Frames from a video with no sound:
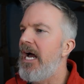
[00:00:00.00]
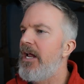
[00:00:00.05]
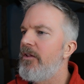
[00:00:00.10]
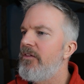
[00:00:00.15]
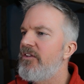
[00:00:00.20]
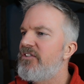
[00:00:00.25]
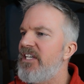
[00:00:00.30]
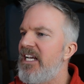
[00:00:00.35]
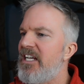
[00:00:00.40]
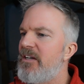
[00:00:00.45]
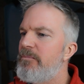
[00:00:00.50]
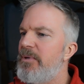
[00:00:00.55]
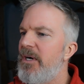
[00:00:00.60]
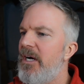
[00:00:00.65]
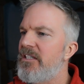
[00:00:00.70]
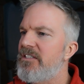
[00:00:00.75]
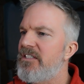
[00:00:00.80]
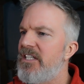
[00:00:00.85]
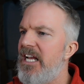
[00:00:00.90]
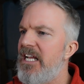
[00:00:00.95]
And on the second
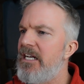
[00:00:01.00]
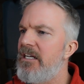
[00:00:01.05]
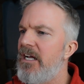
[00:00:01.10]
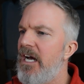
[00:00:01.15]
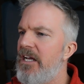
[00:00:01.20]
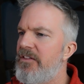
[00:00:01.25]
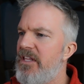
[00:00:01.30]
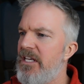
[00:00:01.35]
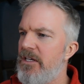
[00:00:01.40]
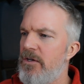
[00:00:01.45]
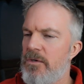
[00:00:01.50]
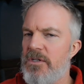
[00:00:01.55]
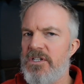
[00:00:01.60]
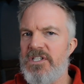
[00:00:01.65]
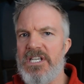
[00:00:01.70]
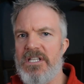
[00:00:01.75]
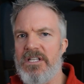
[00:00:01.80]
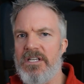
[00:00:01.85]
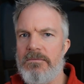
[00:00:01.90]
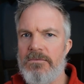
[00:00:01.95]
pass then, I think you can
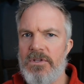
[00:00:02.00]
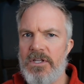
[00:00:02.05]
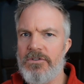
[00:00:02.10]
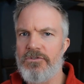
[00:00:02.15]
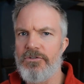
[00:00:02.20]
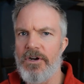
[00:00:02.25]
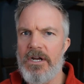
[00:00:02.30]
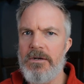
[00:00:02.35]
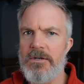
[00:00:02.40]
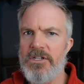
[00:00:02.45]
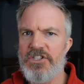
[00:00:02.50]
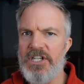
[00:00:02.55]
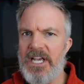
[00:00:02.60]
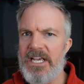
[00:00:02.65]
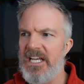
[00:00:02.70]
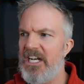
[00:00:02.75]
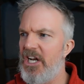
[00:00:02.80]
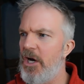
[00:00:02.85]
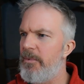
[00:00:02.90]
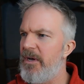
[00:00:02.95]
see the, the drone
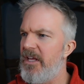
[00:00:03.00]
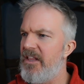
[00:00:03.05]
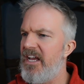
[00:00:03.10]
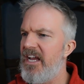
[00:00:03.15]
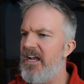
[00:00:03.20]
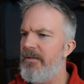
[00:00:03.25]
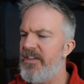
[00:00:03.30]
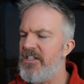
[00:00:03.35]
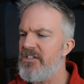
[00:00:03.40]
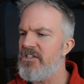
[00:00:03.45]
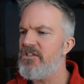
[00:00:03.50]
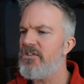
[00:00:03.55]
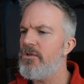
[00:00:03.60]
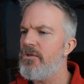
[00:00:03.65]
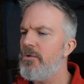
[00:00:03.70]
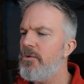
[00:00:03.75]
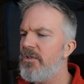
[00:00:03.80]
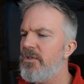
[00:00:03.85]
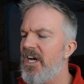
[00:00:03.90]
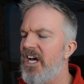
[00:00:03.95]
shake a little bit there. This is
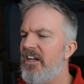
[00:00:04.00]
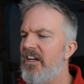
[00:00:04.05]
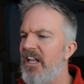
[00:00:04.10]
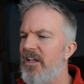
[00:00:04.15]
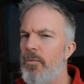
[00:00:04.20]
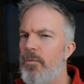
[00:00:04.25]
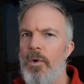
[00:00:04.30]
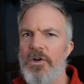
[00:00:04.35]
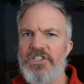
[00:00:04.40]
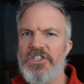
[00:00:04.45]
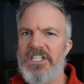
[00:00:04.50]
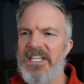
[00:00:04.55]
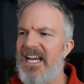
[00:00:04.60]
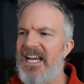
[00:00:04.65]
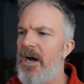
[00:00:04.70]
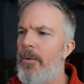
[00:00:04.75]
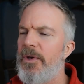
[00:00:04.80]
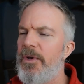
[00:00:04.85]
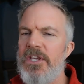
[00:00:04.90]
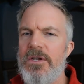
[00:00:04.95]
called kind of like washing
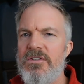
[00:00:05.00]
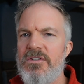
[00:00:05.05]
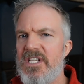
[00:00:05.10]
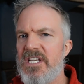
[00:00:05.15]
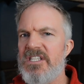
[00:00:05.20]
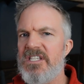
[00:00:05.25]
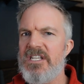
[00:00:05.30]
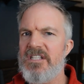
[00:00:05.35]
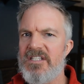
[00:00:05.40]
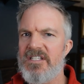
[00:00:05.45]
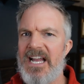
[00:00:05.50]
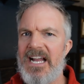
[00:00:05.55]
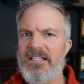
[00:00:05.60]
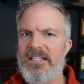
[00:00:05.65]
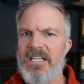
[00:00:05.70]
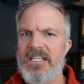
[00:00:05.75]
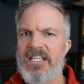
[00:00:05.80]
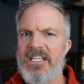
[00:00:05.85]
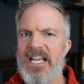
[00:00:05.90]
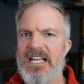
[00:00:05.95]
out. We use this in
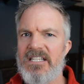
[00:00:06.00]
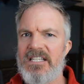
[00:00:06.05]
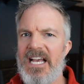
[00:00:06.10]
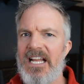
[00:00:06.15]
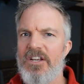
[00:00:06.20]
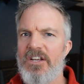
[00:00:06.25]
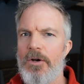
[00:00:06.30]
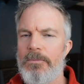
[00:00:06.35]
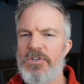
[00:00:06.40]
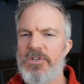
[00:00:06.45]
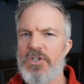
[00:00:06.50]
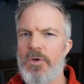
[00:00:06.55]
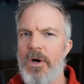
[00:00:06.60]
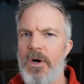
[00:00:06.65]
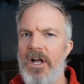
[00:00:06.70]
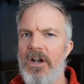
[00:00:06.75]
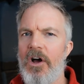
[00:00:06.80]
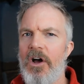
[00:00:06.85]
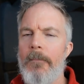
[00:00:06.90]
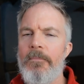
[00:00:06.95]
tactics against helicopters
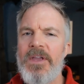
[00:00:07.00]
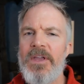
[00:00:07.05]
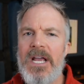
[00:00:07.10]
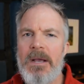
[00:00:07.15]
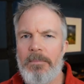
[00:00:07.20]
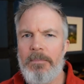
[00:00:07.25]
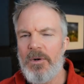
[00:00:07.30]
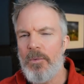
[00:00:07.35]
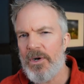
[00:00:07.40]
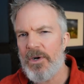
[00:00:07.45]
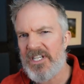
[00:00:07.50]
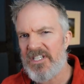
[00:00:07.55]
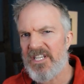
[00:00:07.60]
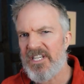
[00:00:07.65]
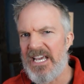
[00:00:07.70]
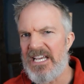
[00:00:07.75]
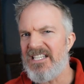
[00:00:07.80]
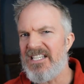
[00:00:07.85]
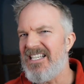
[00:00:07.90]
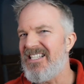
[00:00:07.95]
quite a lot, but what it
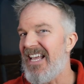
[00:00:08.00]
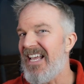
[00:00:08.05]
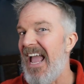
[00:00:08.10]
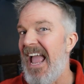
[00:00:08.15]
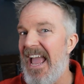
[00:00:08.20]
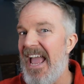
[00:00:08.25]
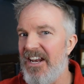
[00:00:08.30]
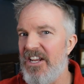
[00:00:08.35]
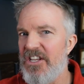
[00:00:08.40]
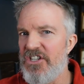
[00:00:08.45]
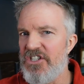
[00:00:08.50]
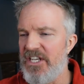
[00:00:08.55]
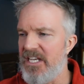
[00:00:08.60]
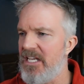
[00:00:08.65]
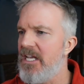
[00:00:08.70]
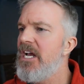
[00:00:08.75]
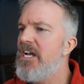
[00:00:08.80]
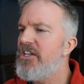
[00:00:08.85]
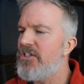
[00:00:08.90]
takes is energy.